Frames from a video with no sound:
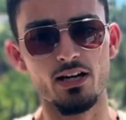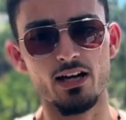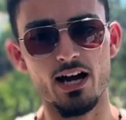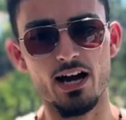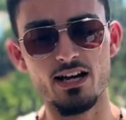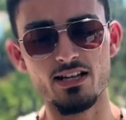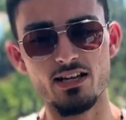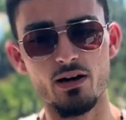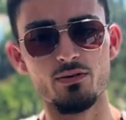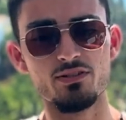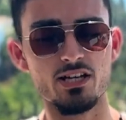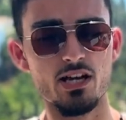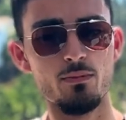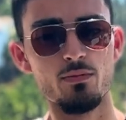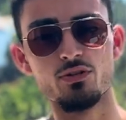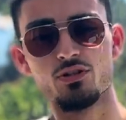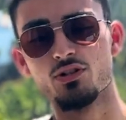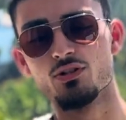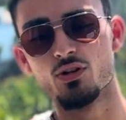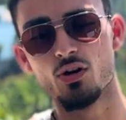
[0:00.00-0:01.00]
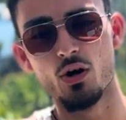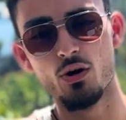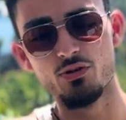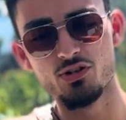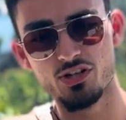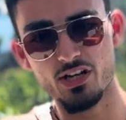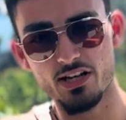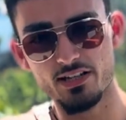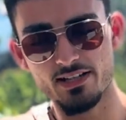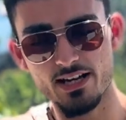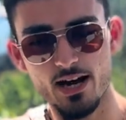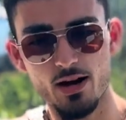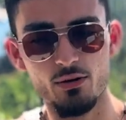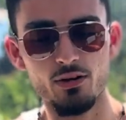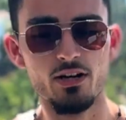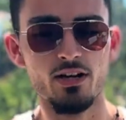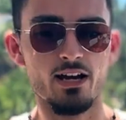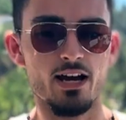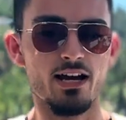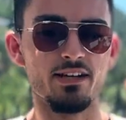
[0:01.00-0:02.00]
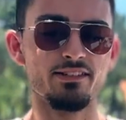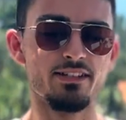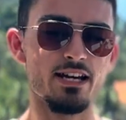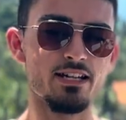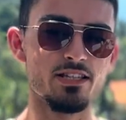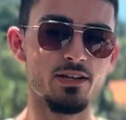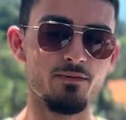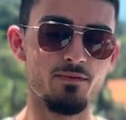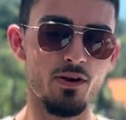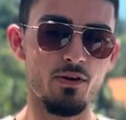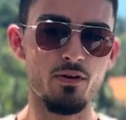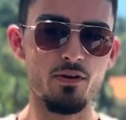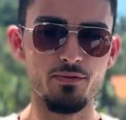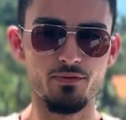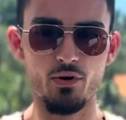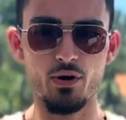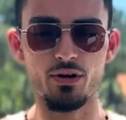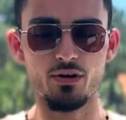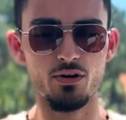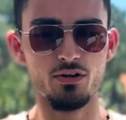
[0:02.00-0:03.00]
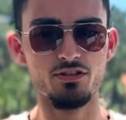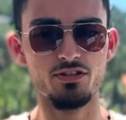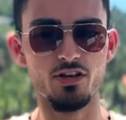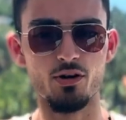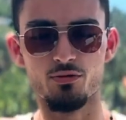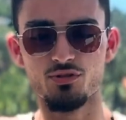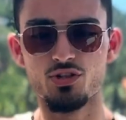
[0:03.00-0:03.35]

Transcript: and I was able to negotiate down and get a very good deal.